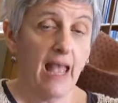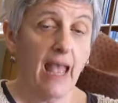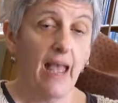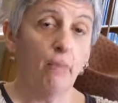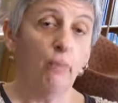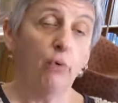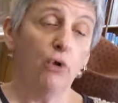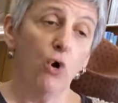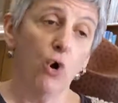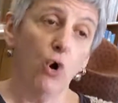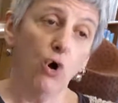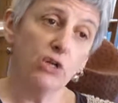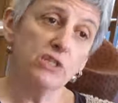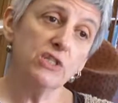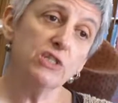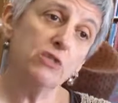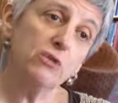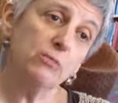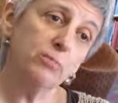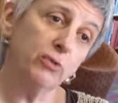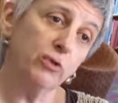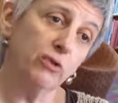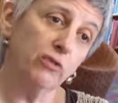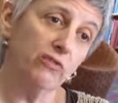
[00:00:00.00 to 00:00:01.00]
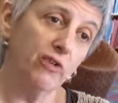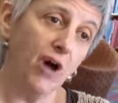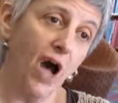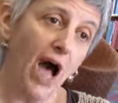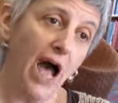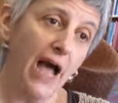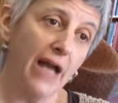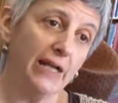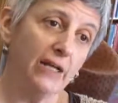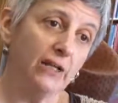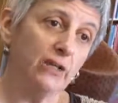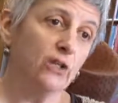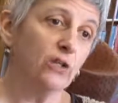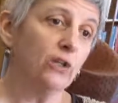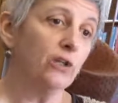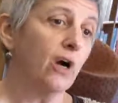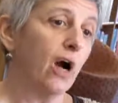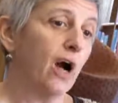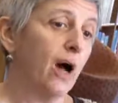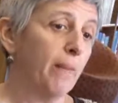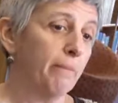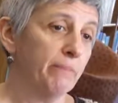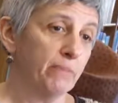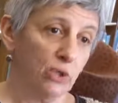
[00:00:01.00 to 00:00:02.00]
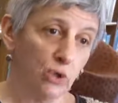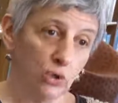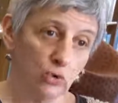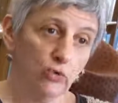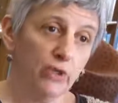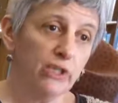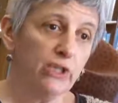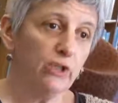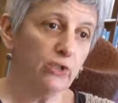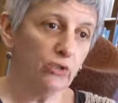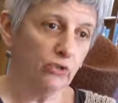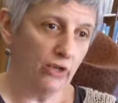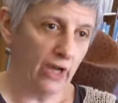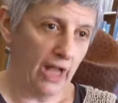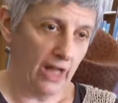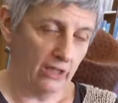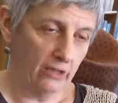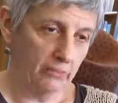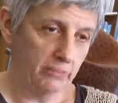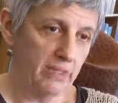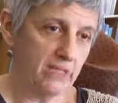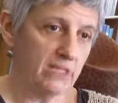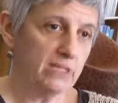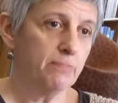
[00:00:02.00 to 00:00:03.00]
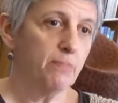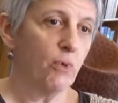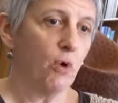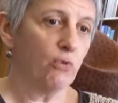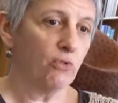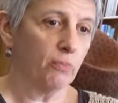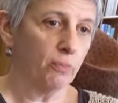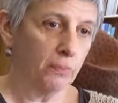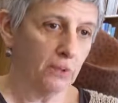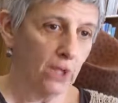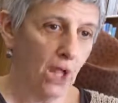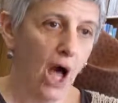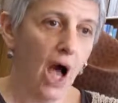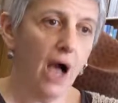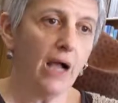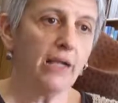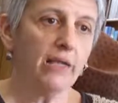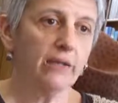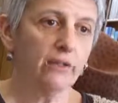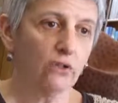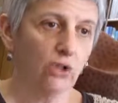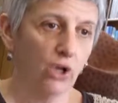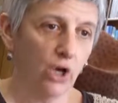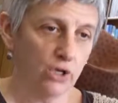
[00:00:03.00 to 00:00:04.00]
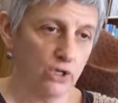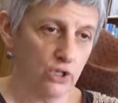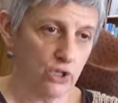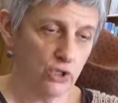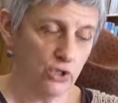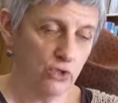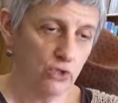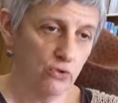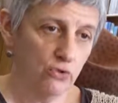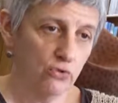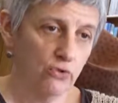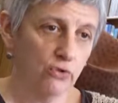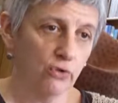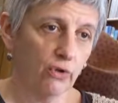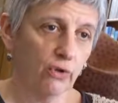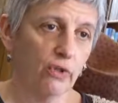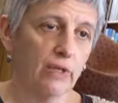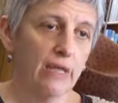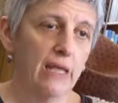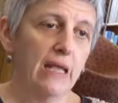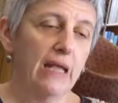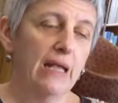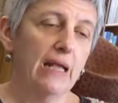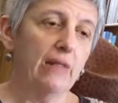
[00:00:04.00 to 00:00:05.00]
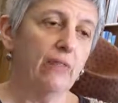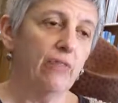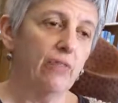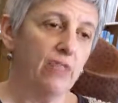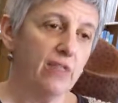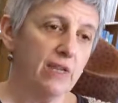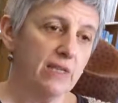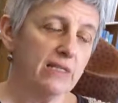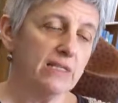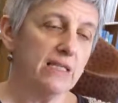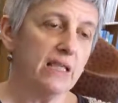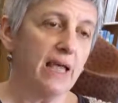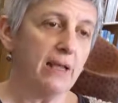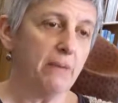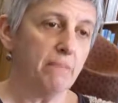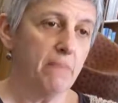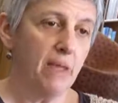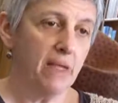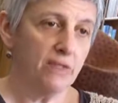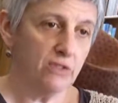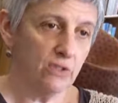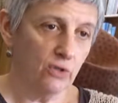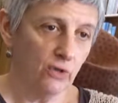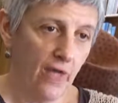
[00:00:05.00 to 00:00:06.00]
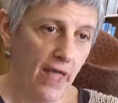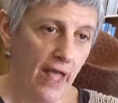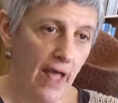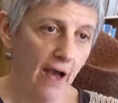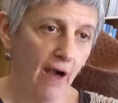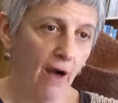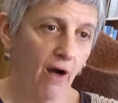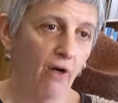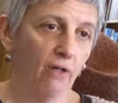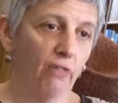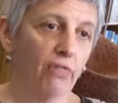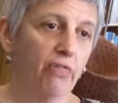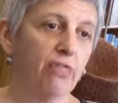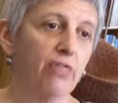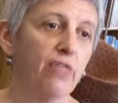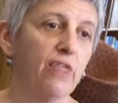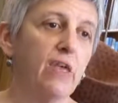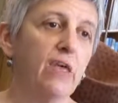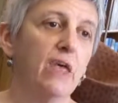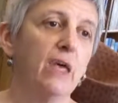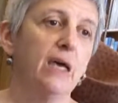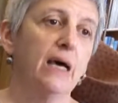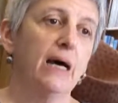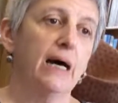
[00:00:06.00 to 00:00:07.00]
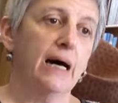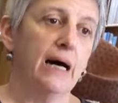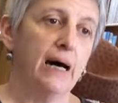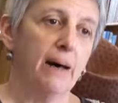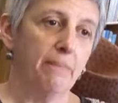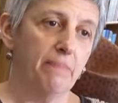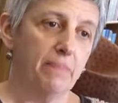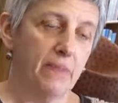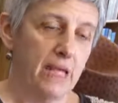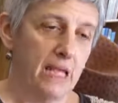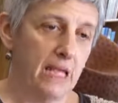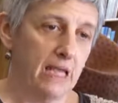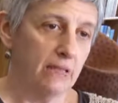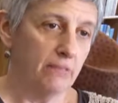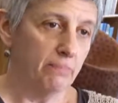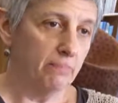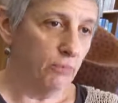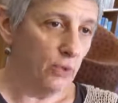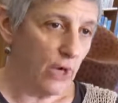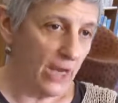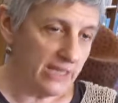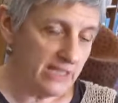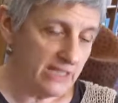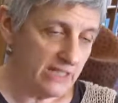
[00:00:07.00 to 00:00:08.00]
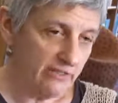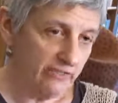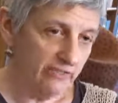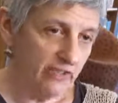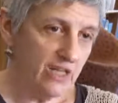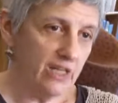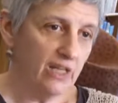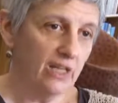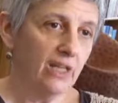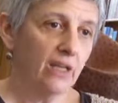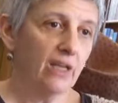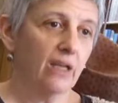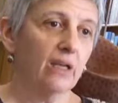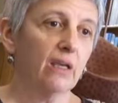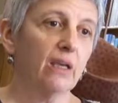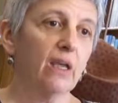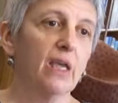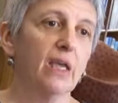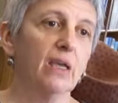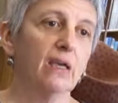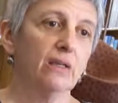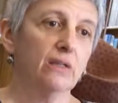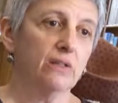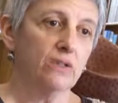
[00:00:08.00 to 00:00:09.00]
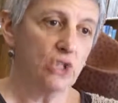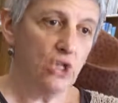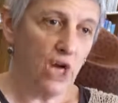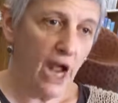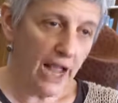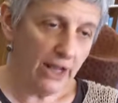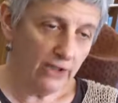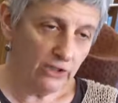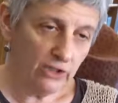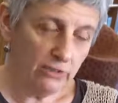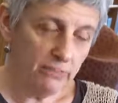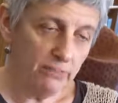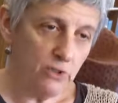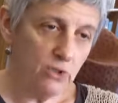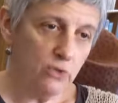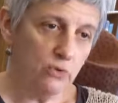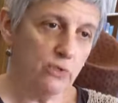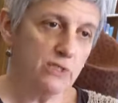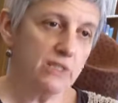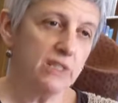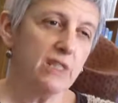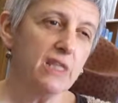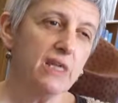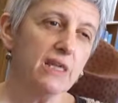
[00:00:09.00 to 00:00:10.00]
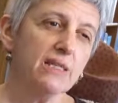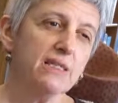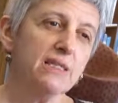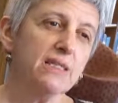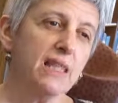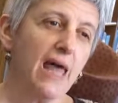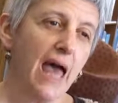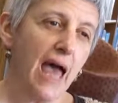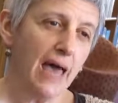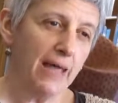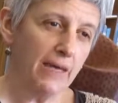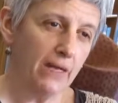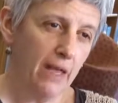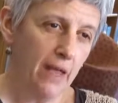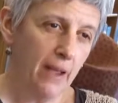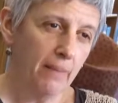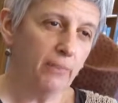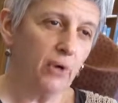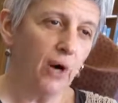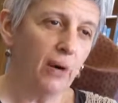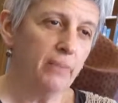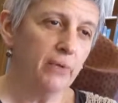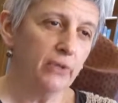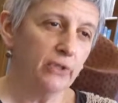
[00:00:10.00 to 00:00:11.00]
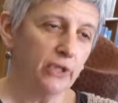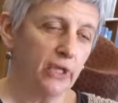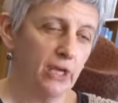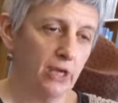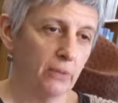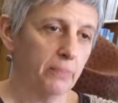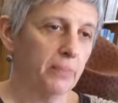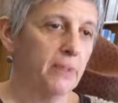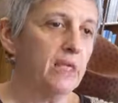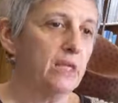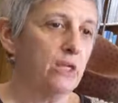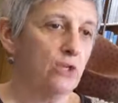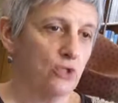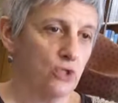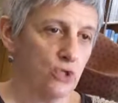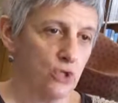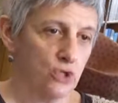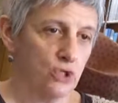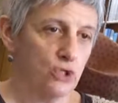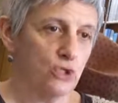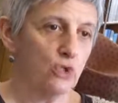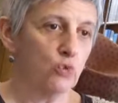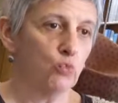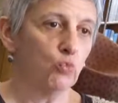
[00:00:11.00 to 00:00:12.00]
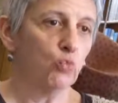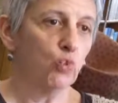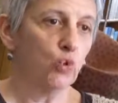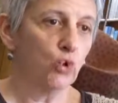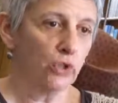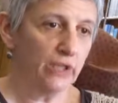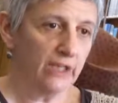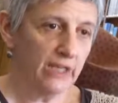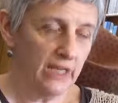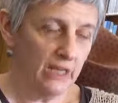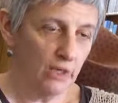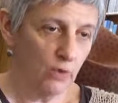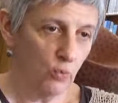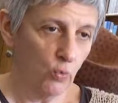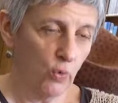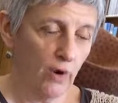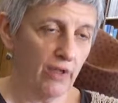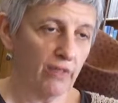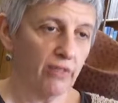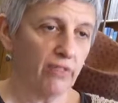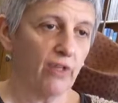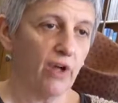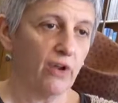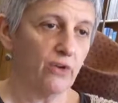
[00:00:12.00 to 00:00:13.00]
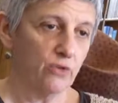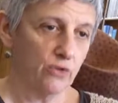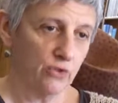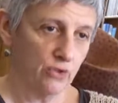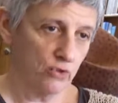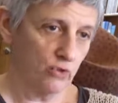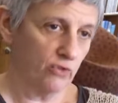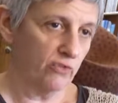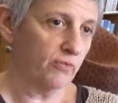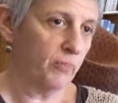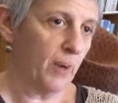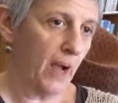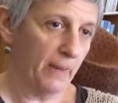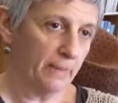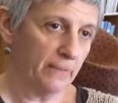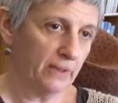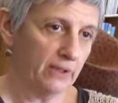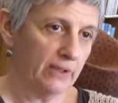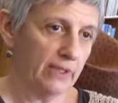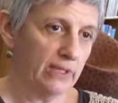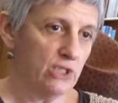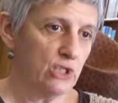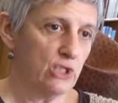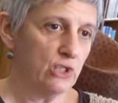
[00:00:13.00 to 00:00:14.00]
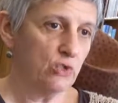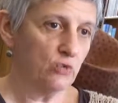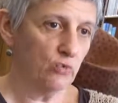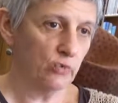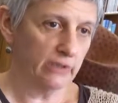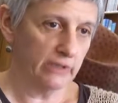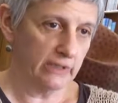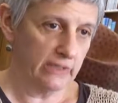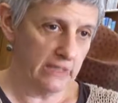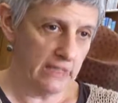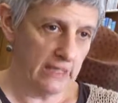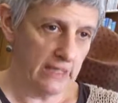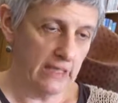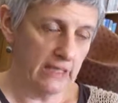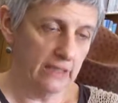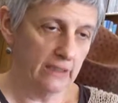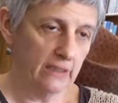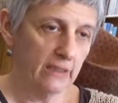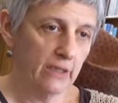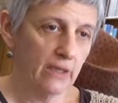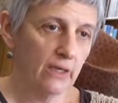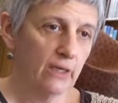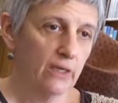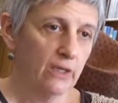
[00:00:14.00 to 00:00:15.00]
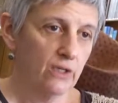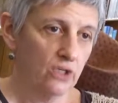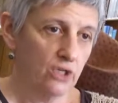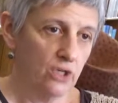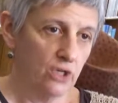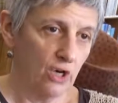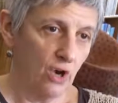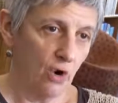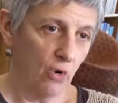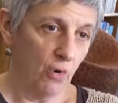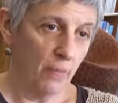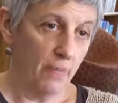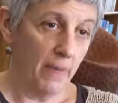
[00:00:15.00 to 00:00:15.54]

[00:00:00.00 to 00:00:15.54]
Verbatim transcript: And we also provide um, curricular elements, both block and longitudinal, in things like mental health, um, in breastfeeding, in child abuse, things that primary care pediatricians working with underserved populations really need to know